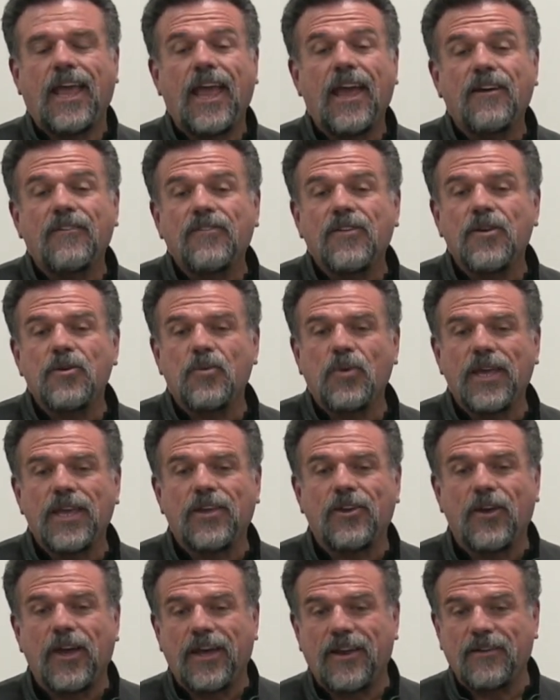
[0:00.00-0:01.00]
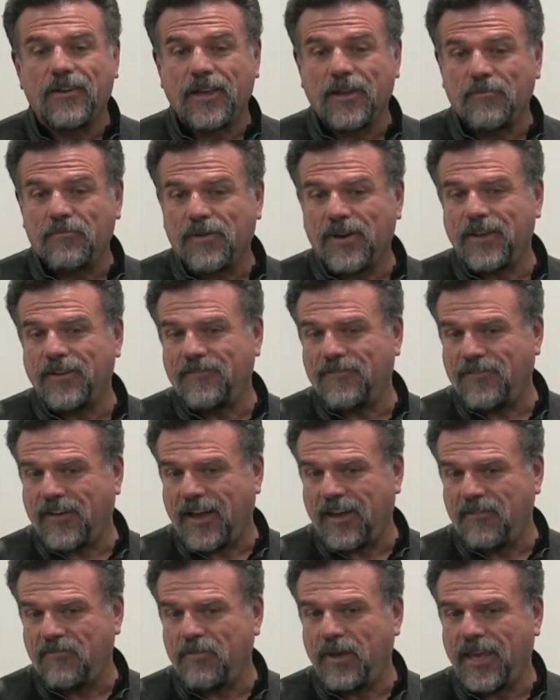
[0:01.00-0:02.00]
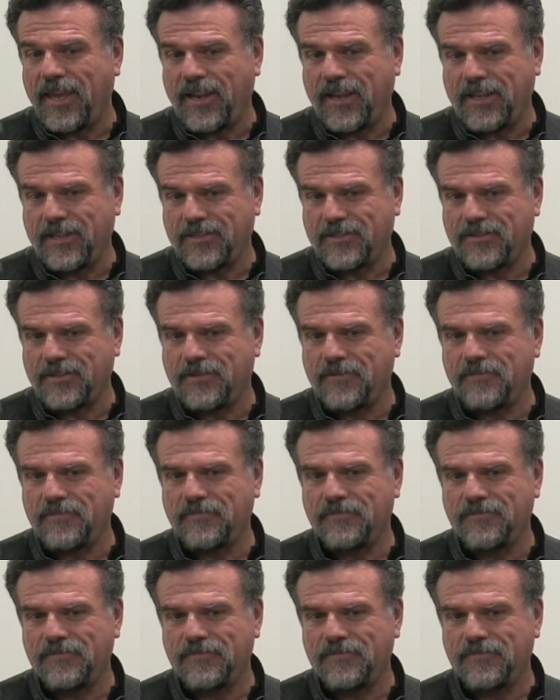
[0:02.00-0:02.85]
every week you had to complete five paintings.